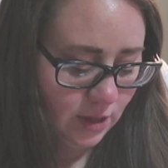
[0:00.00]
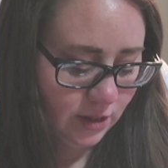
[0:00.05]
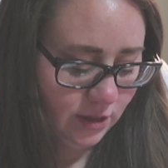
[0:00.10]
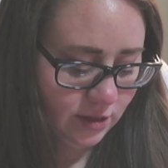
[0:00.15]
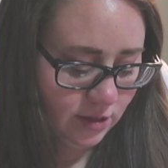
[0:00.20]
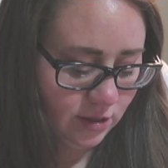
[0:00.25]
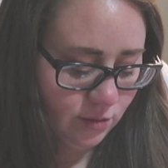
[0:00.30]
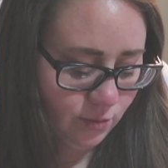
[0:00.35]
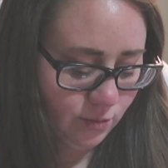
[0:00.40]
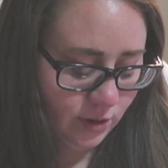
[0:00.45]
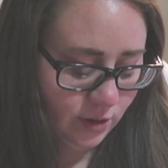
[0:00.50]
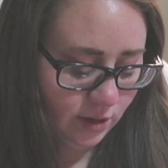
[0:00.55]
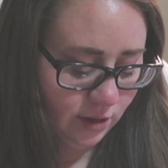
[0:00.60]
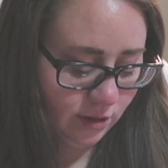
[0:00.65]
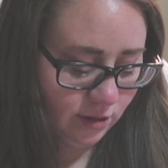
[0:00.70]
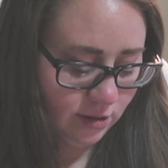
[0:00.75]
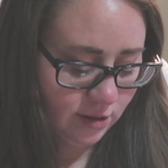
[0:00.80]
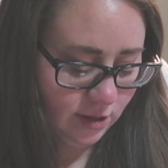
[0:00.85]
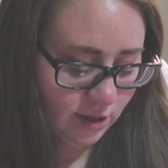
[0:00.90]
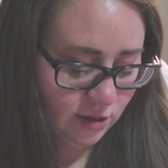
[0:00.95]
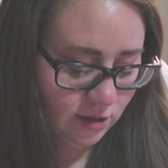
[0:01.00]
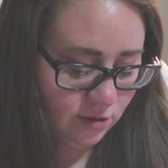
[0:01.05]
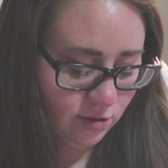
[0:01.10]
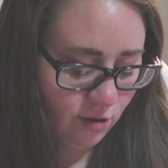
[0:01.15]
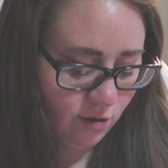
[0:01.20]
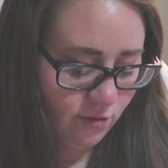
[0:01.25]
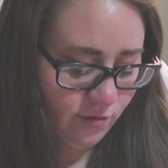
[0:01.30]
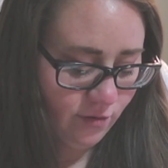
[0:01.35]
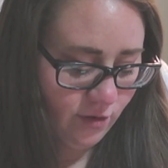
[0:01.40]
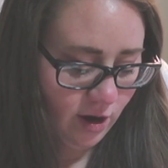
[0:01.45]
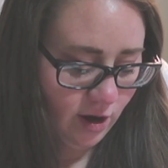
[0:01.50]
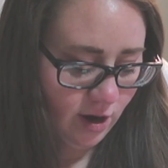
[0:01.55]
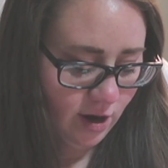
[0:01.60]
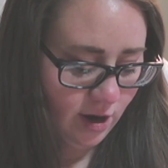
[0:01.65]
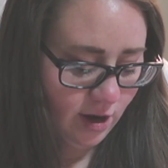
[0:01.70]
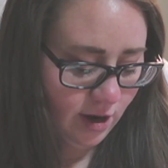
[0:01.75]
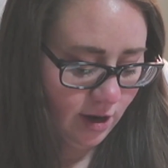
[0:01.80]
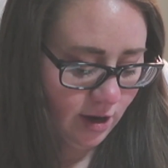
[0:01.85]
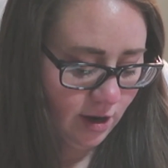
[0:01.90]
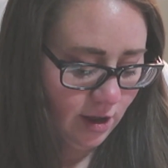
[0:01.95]
This is what it looks like so
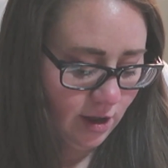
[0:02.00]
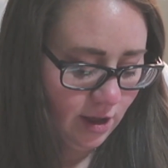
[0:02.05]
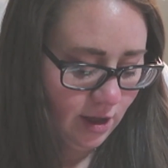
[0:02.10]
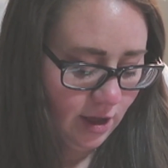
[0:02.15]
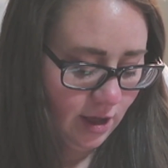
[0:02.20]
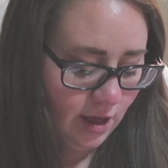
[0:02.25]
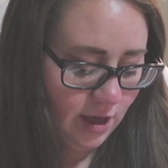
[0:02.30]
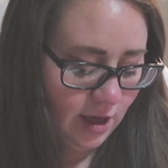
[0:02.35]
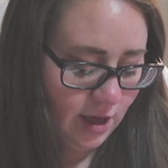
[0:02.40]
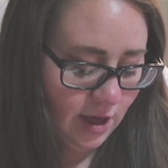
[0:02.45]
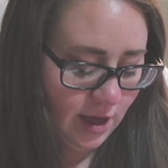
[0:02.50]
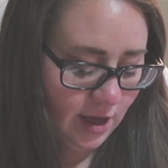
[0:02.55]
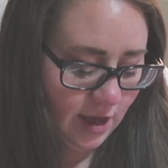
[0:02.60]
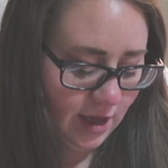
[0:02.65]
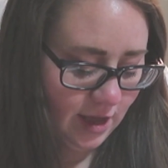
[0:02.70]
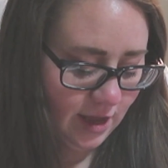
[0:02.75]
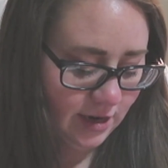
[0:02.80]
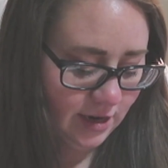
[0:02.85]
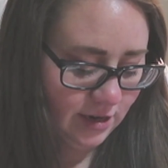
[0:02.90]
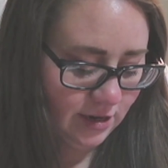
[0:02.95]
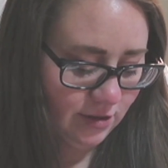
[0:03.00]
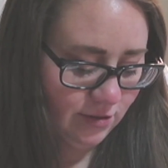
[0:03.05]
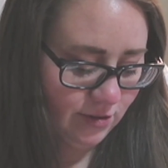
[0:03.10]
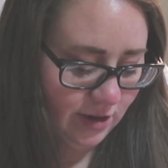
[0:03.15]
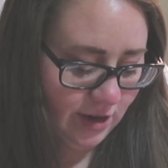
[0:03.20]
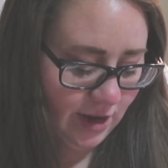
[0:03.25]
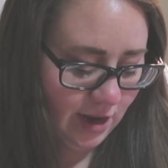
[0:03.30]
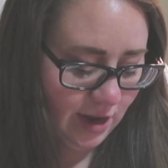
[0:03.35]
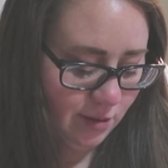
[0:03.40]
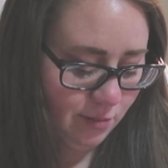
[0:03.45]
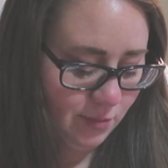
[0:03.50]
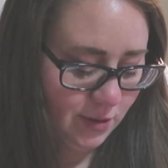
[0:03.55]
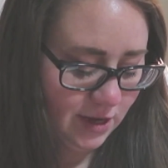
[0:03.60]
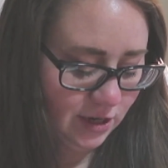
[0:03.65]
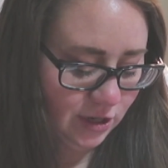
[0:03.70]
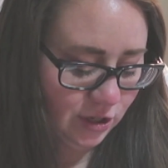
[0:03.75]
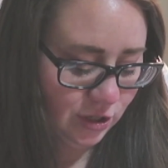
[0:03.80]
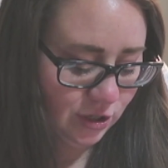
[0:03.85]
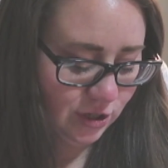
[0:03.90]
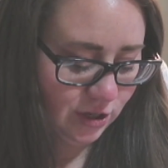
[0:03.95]
far and you can add
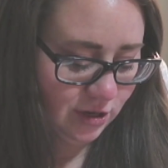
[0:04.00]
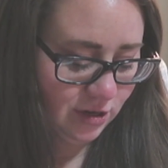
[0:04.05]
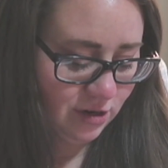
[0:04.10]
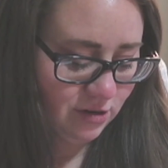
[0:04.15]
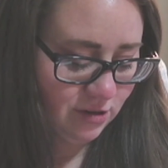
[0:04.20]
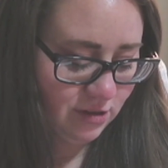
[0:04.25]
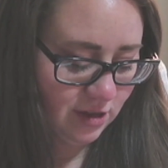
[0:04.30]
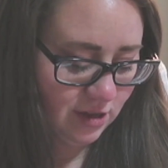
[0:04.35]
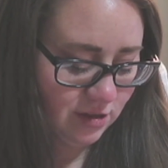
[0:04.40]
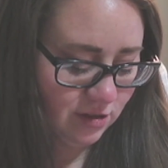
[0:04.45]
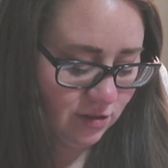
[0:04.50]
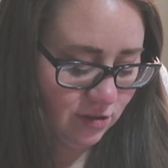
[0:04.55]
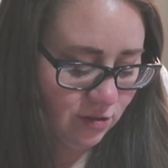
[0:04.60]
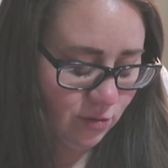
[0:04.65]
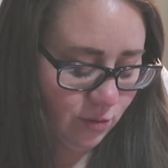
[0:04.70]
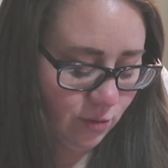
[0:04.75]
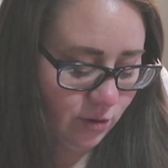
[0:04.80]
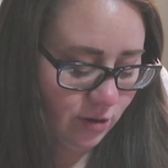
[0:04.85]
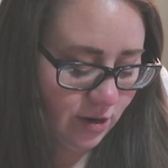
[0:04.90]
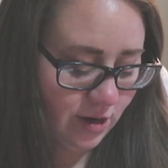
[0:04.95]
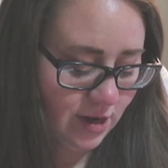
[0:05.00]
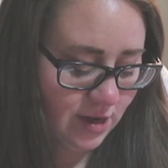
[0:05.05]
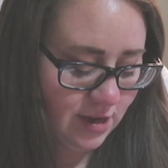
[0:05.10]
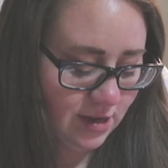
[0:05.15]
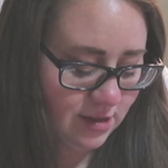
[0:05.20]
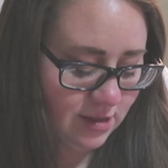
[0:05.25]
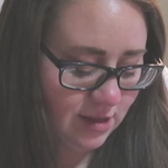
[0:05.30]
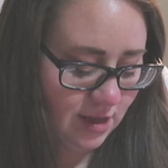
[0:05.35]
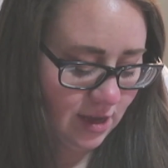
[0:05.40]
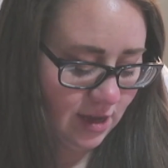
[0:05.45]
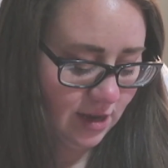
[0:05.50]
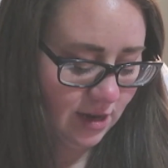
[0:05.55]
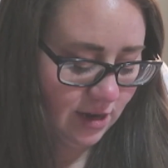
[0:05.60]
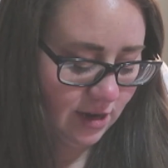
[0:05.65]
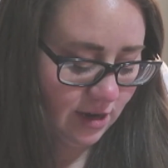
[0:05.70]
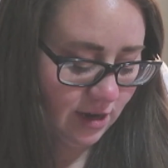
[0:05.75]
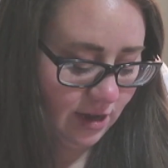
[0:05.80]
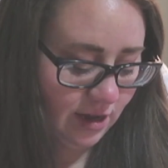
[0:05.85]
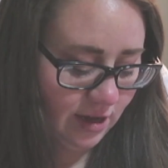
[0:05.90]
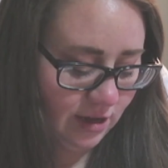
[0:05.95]
pictures and stories
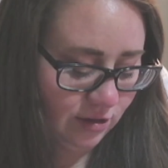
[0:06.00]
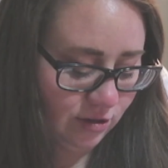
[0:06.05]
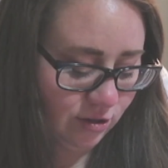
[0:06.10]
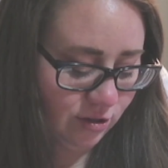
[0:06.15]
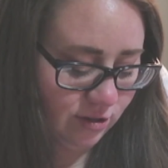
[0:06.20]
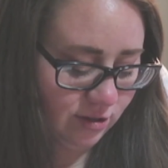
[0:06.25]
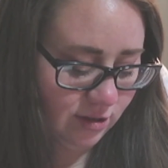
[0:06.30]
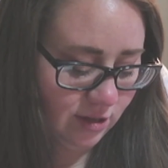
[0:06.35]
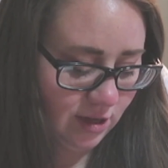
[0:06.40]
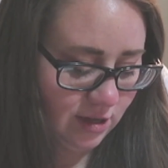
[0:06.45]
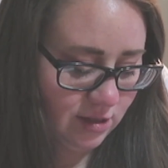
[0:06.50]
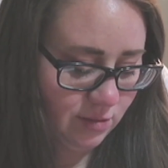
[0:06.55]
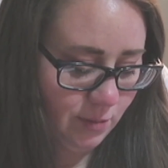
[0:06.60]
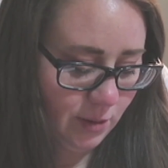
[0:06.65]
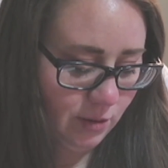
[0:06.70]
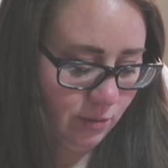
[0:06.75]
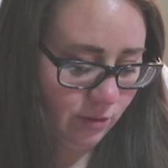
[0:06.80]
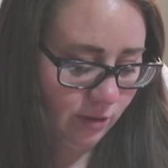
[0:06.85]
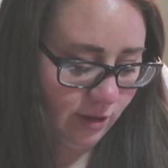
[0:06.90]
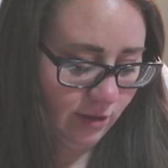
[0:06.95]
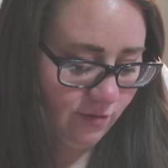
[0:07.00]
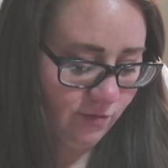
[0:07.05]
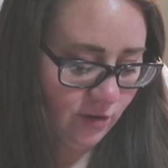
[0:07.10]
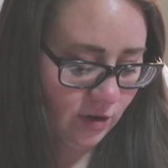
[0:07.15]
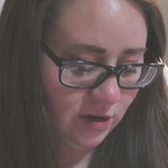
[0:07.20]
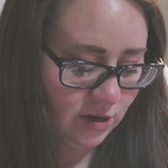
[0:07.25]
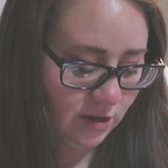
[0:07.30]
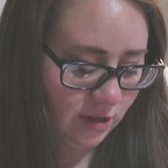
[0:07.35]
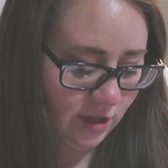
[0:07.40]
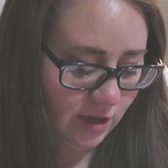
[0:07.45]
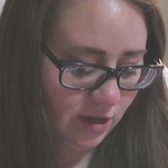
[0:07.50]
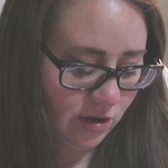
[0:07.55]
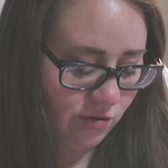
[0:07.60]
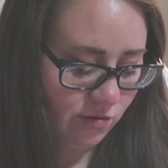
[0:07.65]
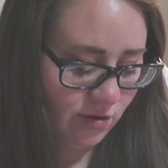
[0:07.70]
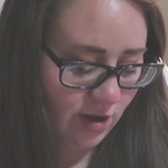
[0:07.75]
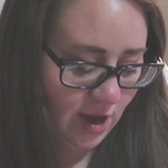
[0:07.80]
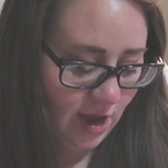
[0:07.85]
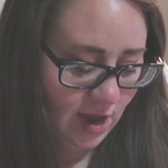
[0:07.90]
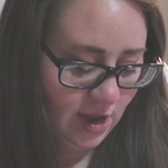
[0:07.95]
and it's just it's been really fun to like
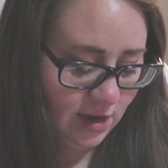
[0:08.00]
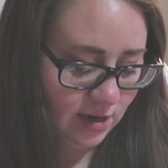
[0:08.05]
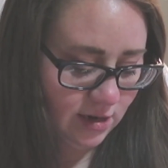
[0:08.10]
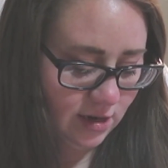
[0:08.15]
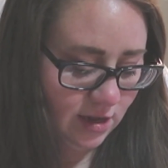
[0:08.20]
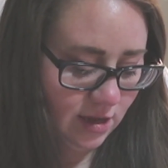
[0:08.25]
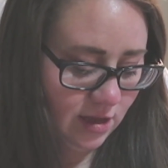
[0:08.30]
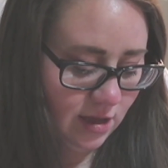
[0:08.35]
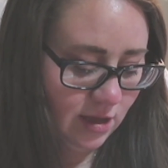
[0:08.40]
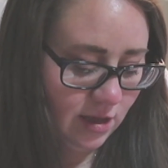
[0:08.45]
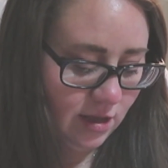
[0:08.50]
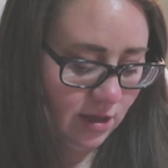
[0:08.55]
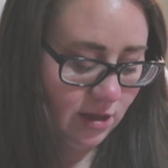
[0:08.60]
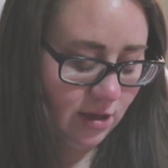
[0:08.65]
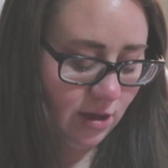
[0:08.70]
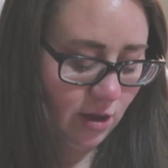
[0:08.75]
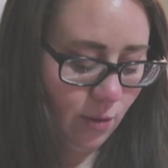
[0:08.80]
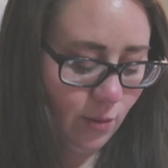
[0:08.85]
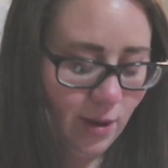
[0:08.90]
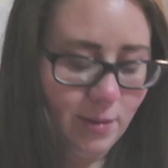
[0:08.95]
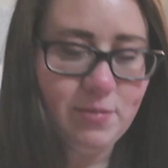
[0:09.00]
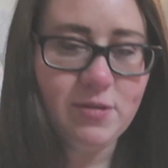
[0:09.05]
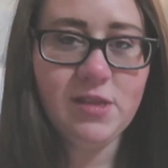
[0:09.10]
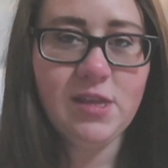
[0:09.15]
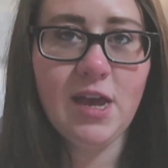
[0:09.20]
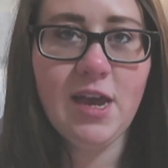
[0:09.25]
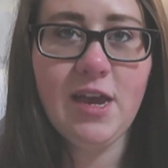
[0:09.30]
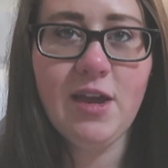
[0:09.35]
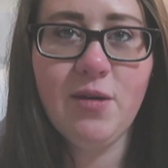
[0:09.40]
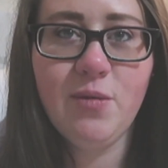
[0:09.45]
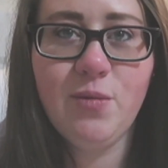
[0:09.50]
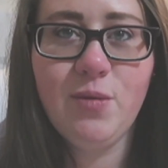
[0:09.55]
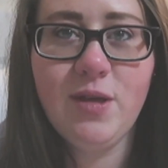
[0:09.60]
create a website